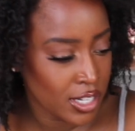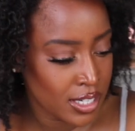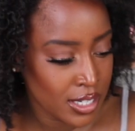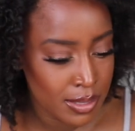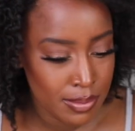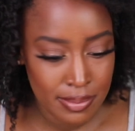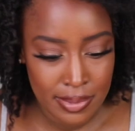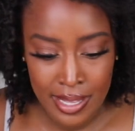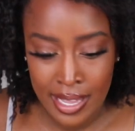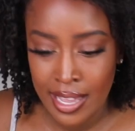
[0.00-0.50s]
I
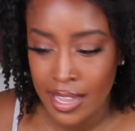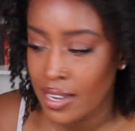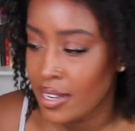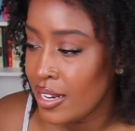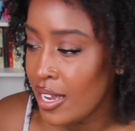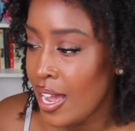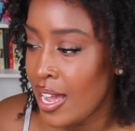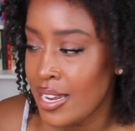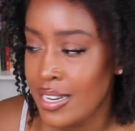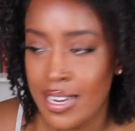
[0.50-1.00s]
didn't plan.
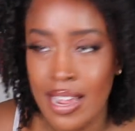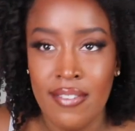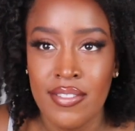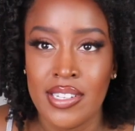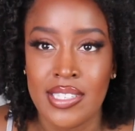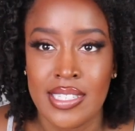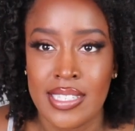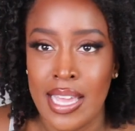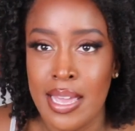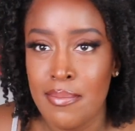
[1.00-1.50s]
I didn't have an
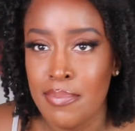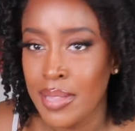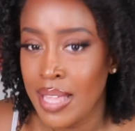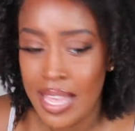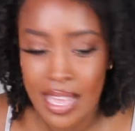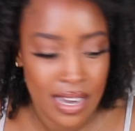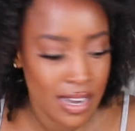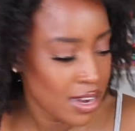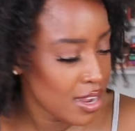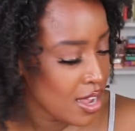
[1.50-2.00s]
escape
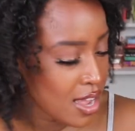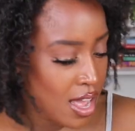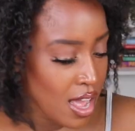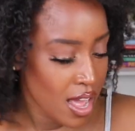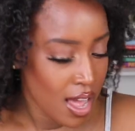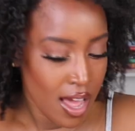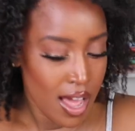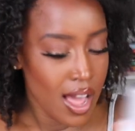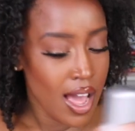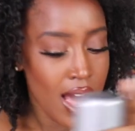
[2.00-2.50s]
plan.
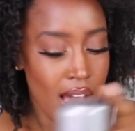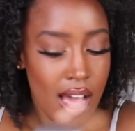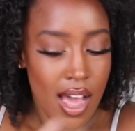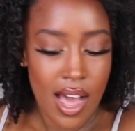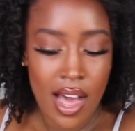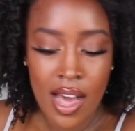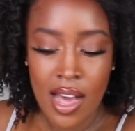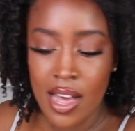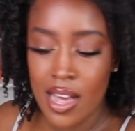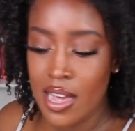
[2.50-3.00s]

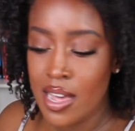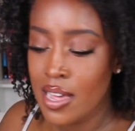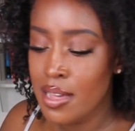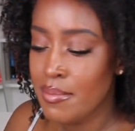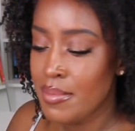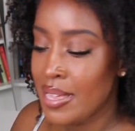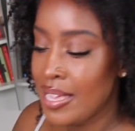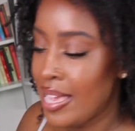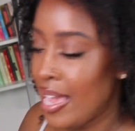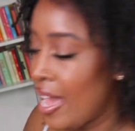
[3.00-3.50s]

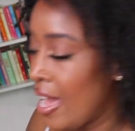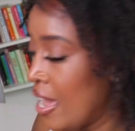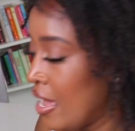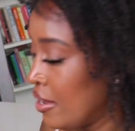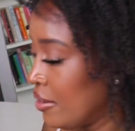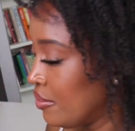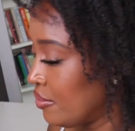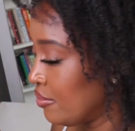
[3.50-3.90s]
Yeah.